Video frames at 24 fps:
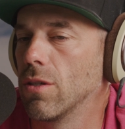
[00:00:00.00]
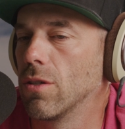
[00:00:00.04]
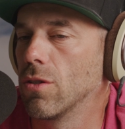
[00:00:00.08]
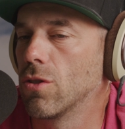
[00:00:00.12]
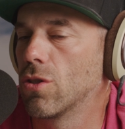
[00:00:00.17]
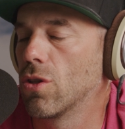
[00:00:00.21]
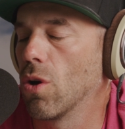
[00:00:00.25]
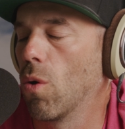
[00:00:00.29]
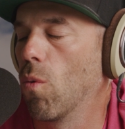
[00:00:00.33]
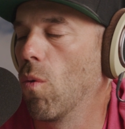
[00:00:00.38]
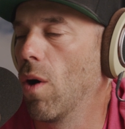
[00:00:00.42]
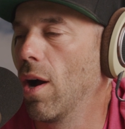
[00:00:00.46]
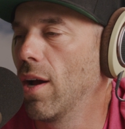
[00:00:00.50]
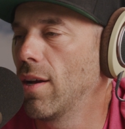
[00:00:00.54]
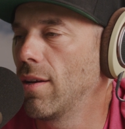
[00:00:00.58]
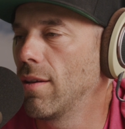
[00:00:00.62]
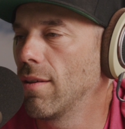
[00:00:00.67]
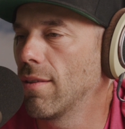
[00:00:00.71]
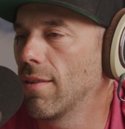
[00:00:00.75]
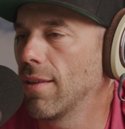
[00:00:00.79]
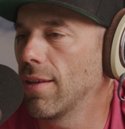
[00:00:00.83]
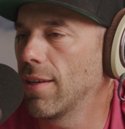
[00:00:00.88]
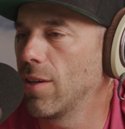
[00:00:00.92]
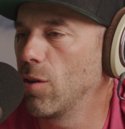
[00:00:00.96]
So why
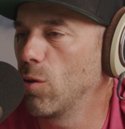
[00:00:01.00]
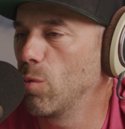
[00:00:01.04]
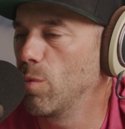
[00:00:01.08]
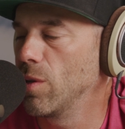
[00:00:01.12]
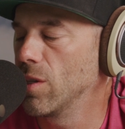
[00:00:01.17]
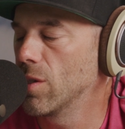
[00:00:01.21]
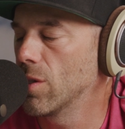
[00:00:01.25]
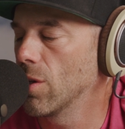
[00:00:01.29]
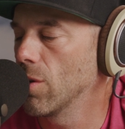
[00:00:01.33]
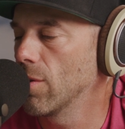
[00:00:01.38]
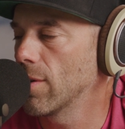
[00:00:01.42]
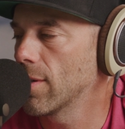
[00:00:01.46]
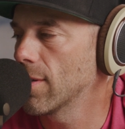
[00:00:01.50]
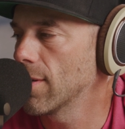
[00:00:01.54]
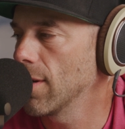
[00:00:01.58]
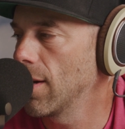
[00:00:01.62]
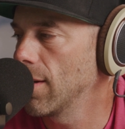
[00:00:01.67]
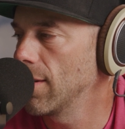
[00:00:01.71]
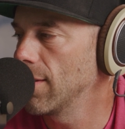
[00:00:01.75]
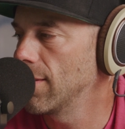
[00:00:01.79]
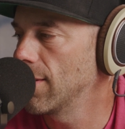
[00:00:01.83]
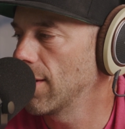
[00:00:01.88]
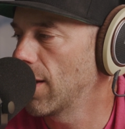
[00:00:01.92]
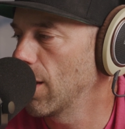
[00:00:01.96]
do you think you'd be so
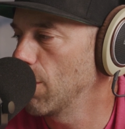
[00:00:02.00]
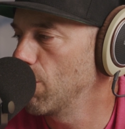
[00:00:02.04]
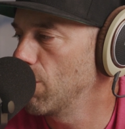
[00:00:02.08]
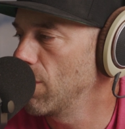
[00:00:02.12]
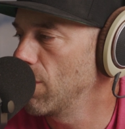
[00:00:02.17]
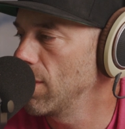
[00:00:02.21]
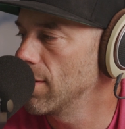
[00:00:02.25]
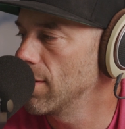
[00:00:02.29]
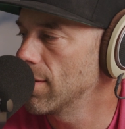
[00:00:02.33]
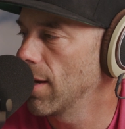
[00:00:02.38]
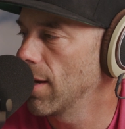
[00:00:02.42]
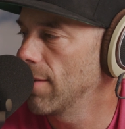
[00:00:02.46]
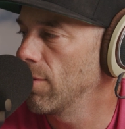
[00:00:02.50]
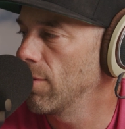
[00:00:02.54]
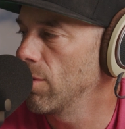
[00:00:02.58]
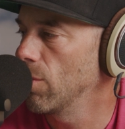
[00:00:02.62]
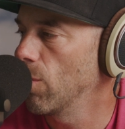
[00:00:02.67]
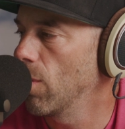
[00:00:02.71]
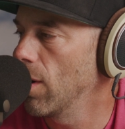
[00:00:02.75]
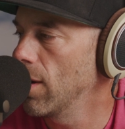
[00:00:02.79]
excited to get P7?